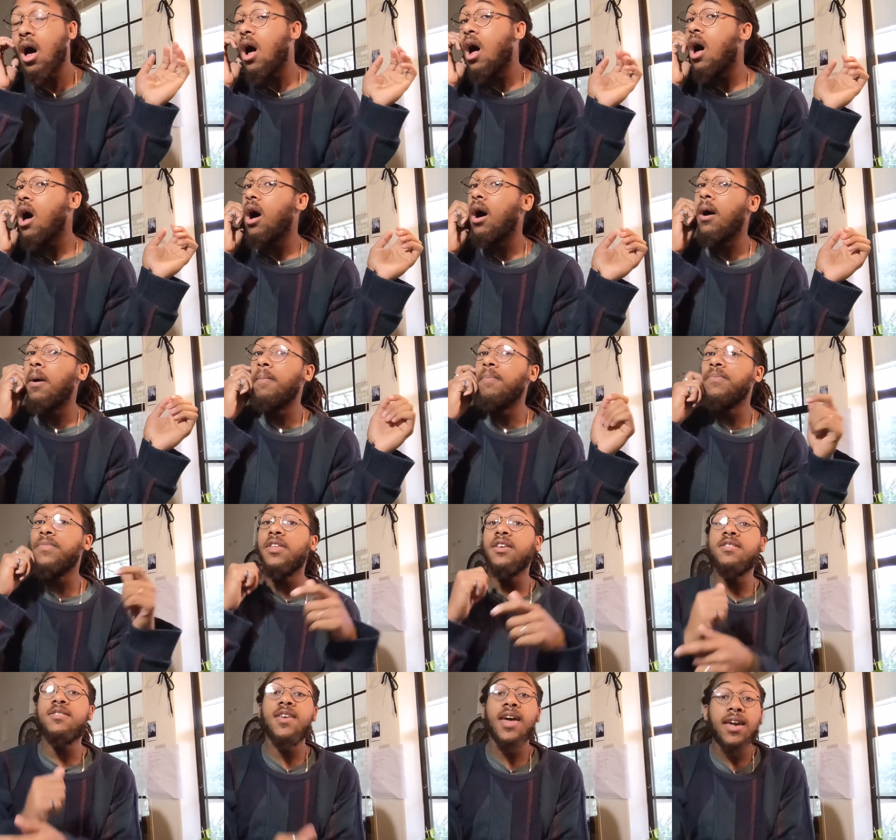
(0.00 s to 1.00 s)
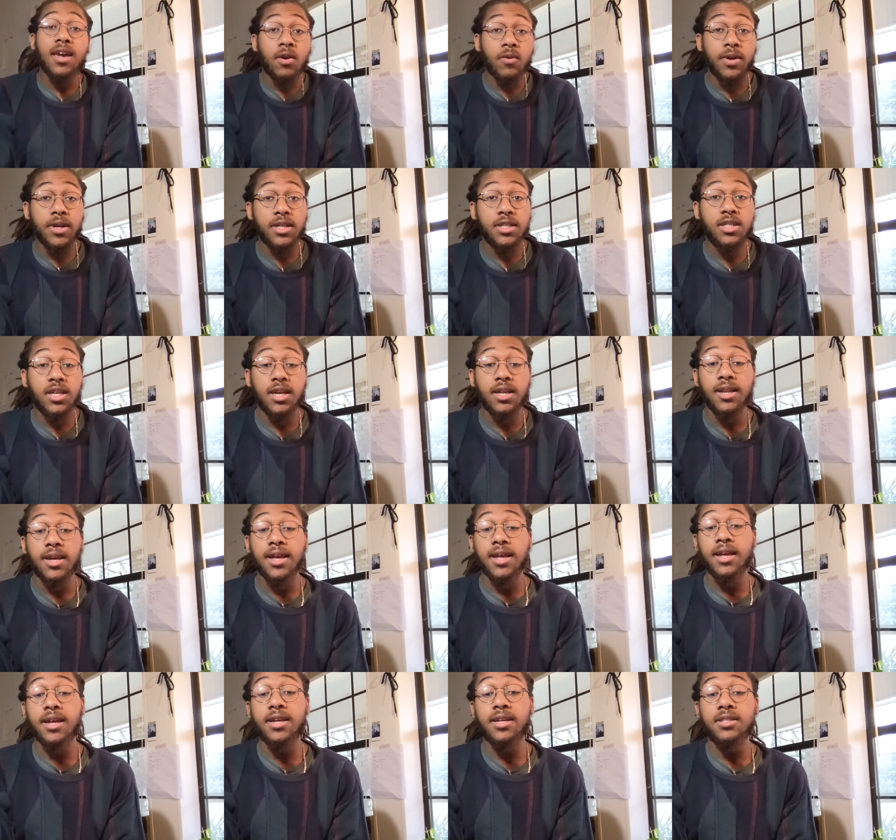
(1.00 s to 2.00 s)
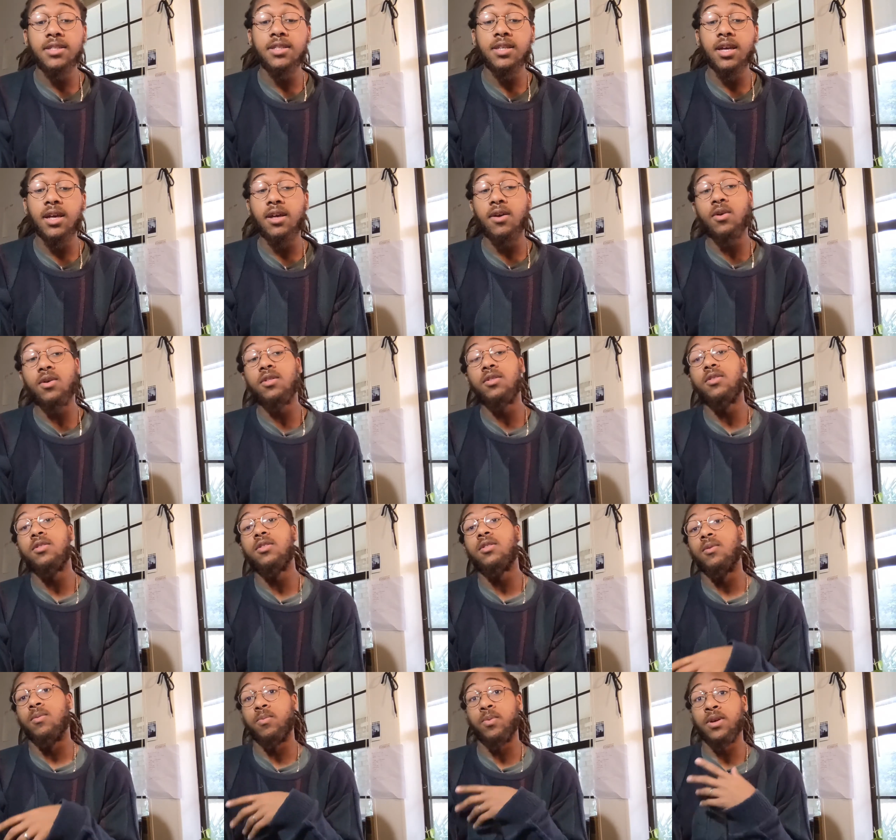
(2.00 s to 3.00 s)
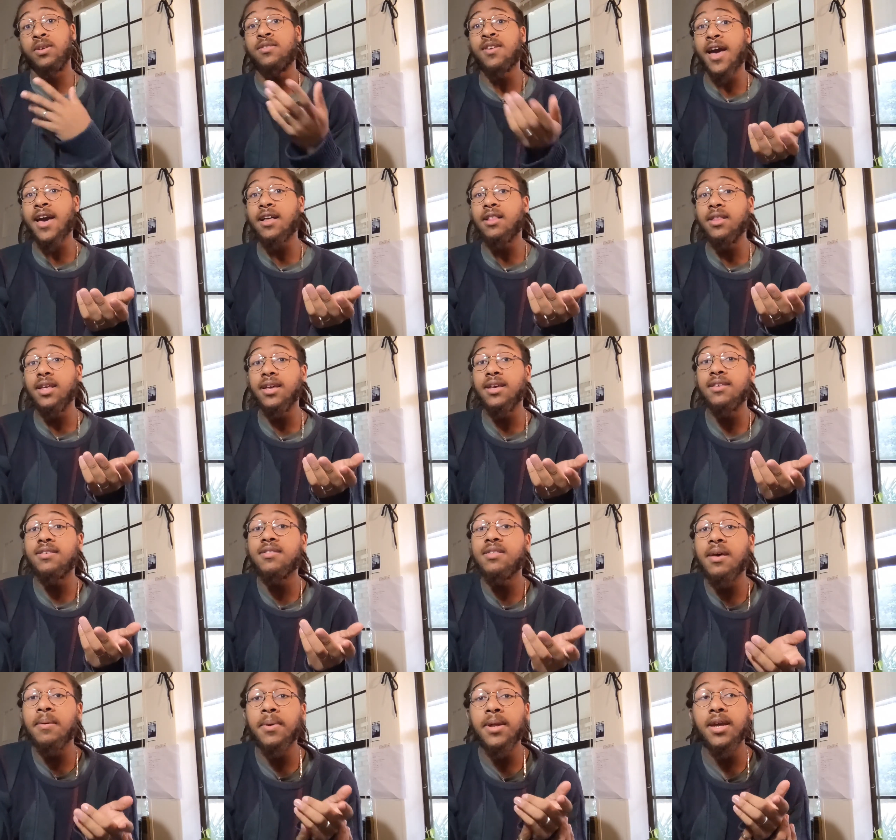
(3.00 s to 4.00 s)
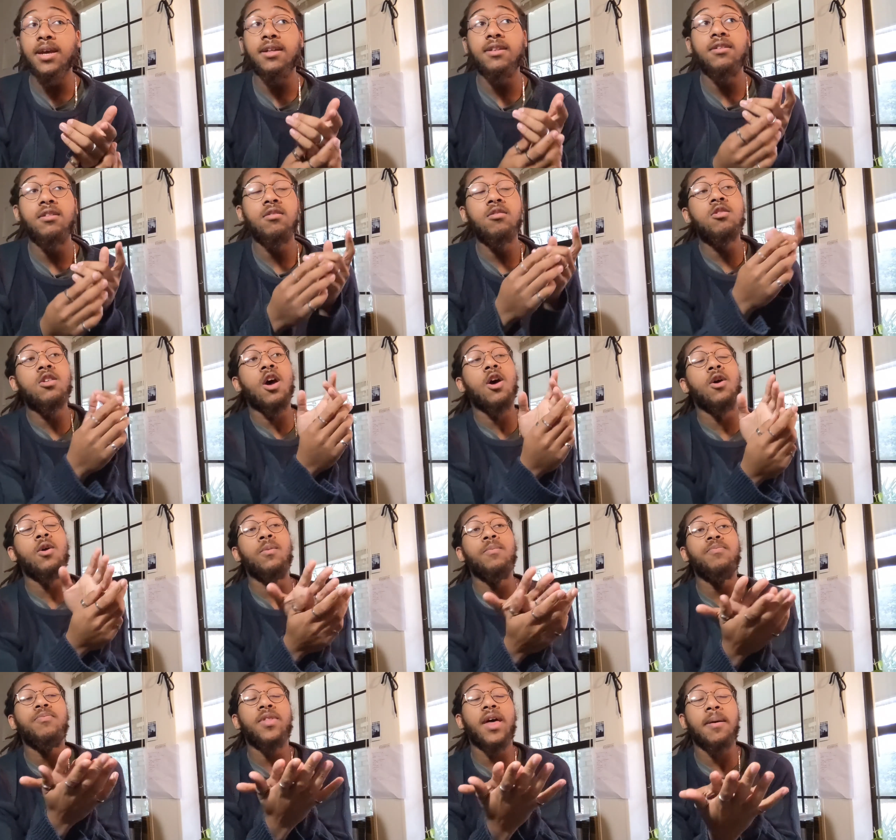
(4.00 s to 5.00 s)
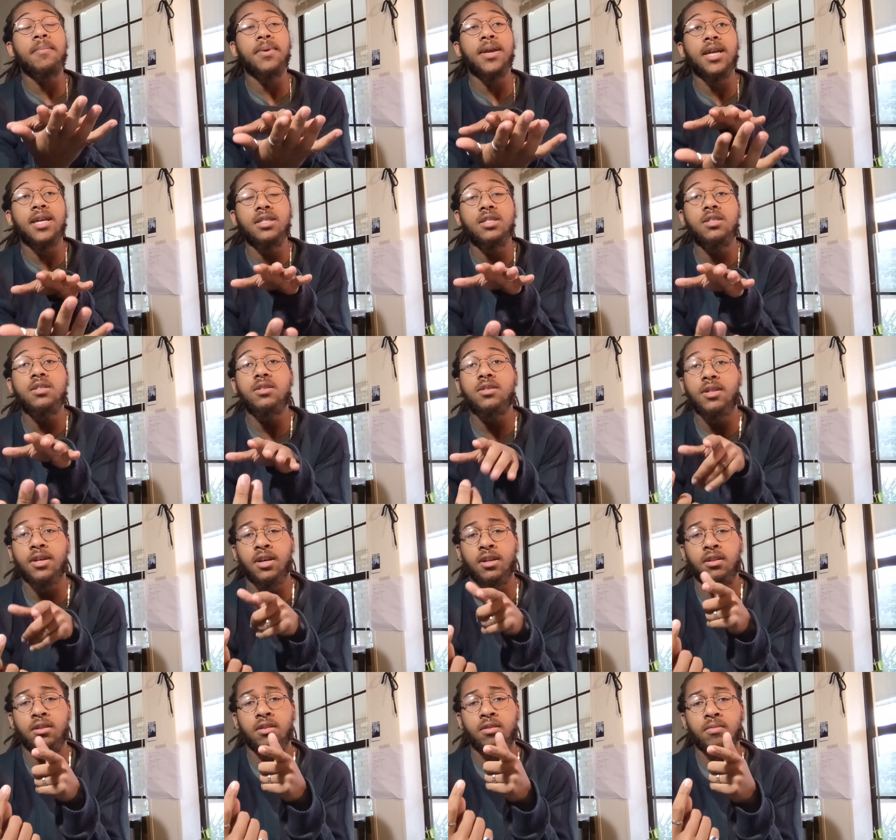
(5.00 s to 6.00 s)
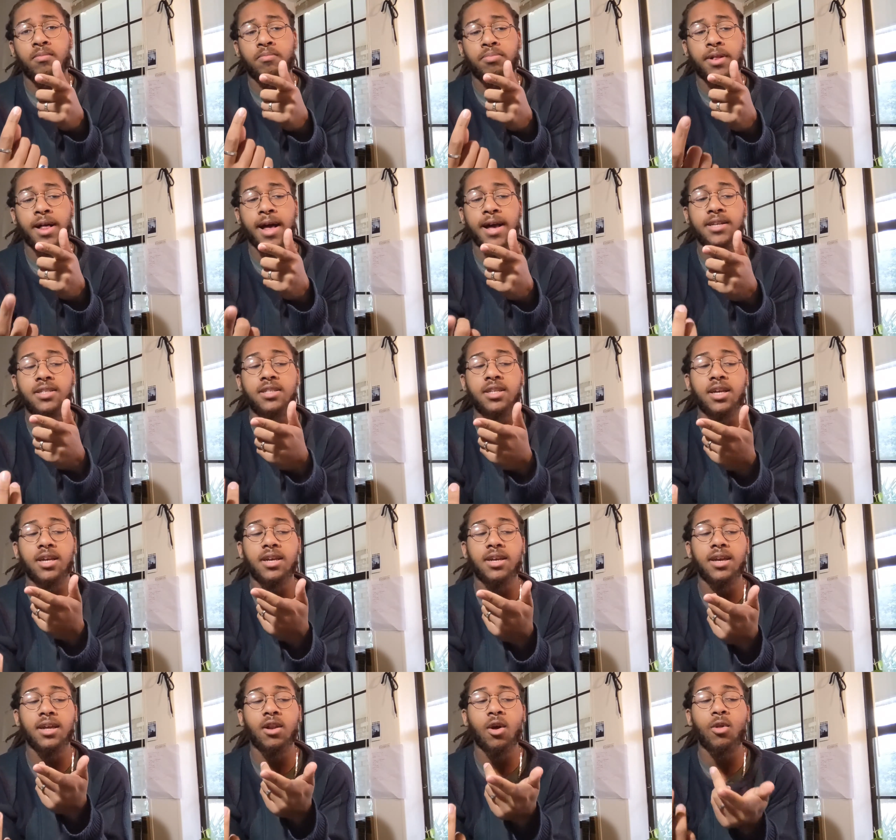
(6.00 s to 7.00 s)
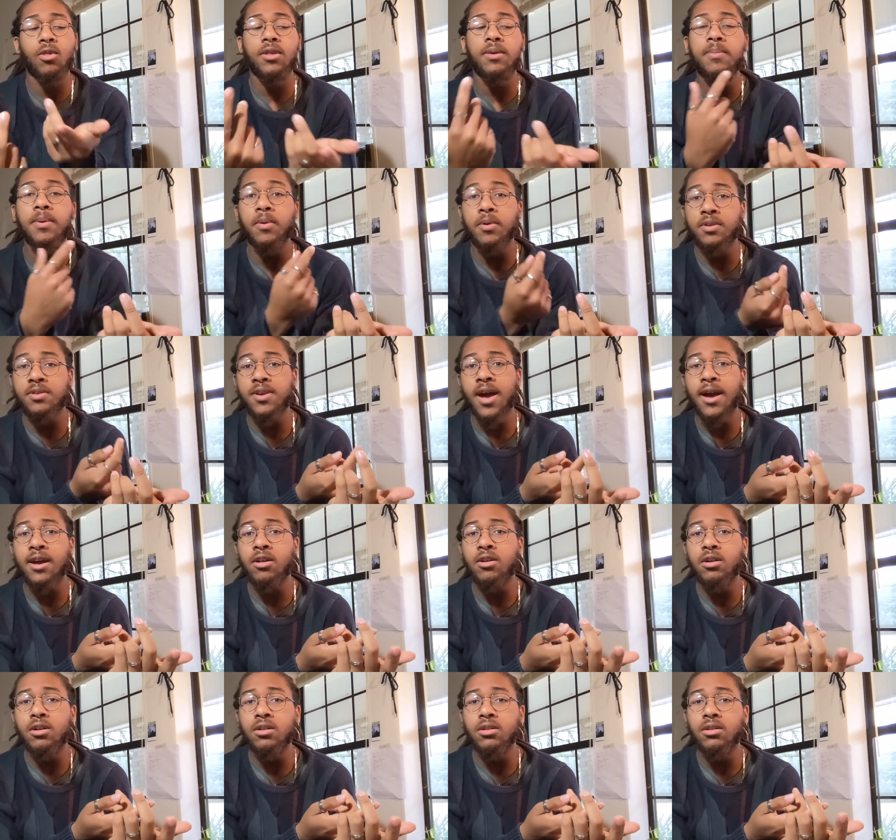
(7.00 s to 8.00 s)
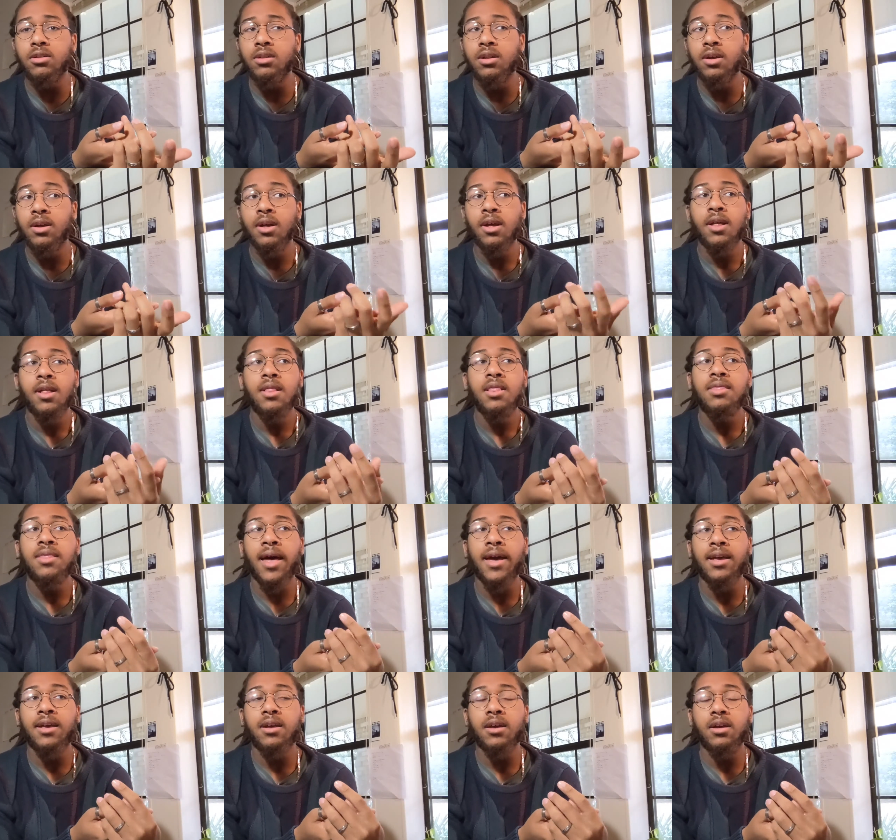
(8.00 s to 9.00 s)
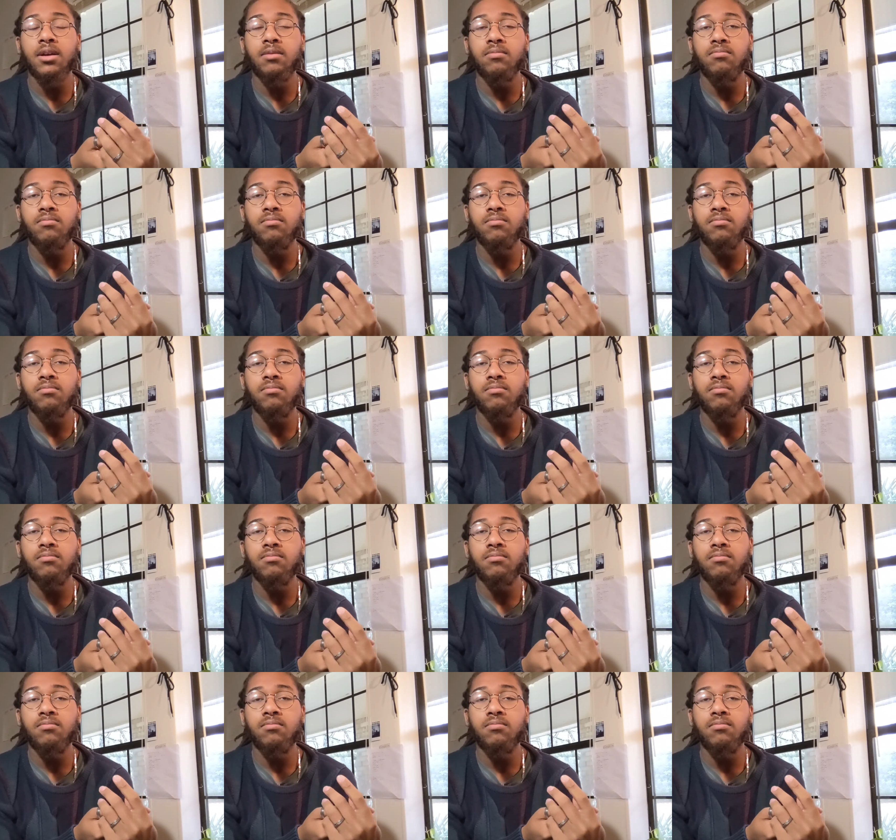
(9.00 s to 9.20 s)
The second reason is the recycling is limited, so that means that plastic can only be recycled like